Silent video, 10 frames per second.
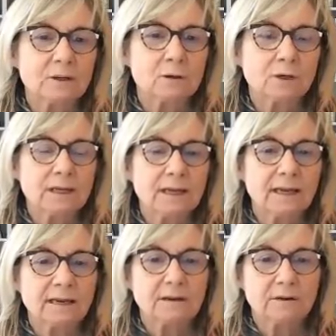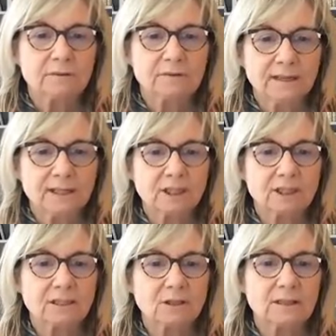York in French
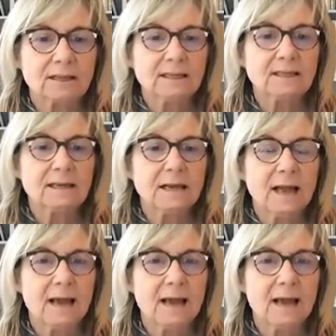studies,